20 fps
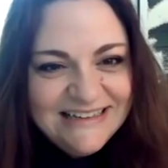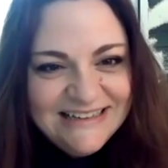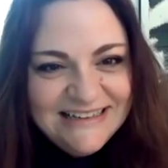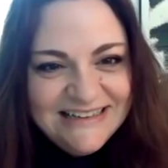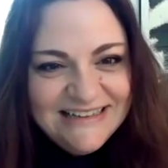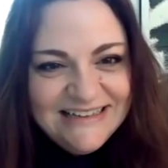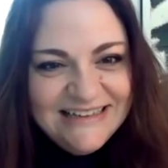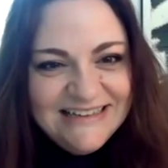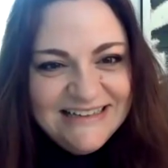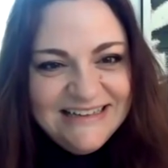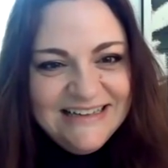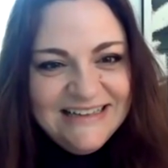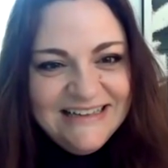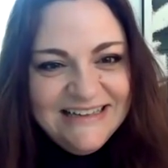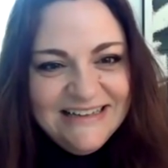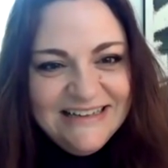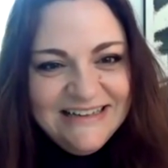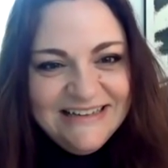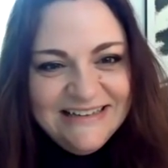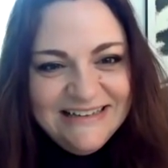
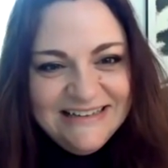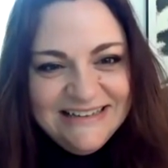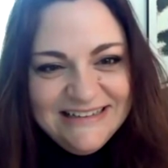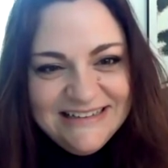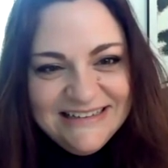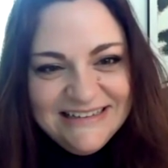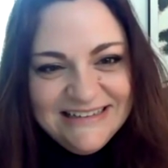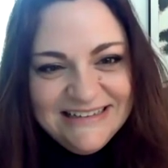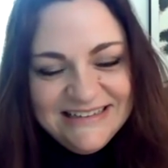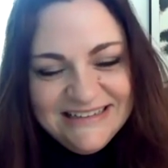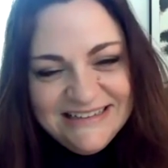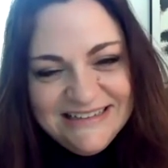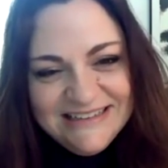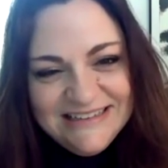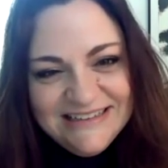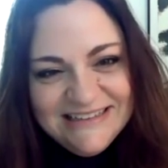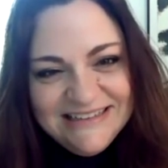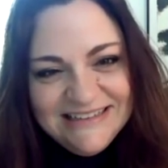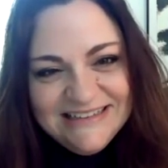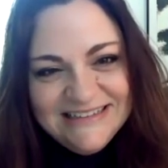
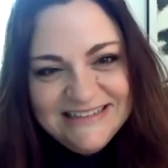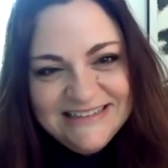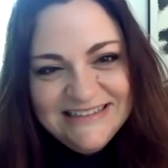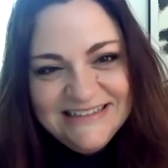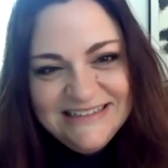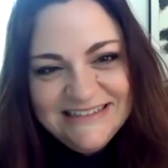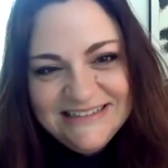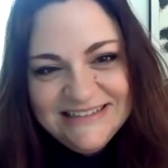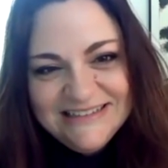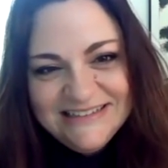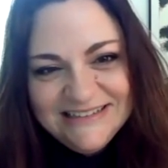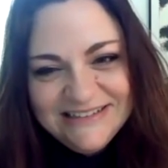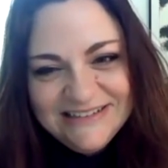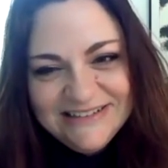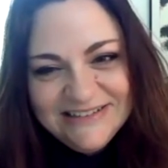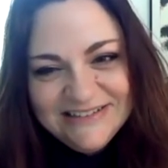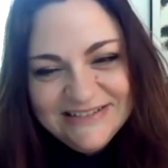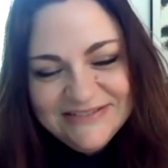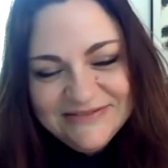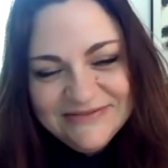
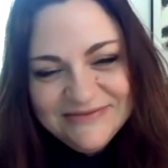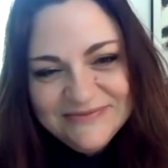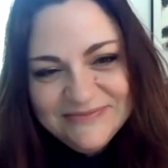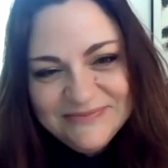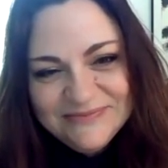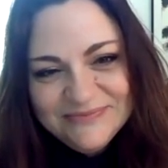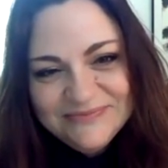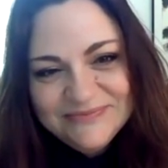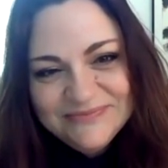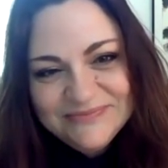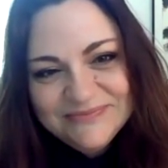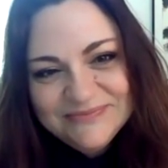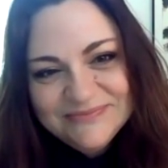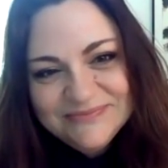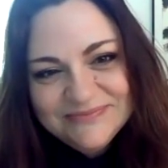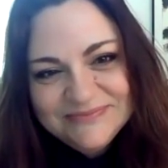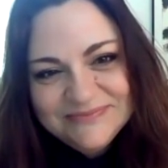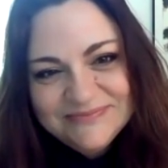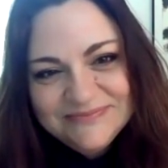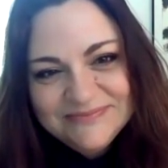
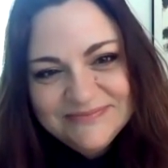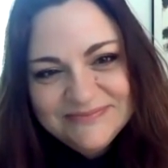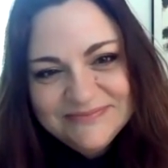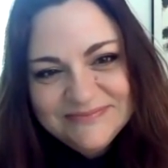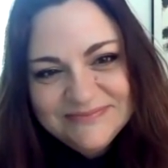[no speech]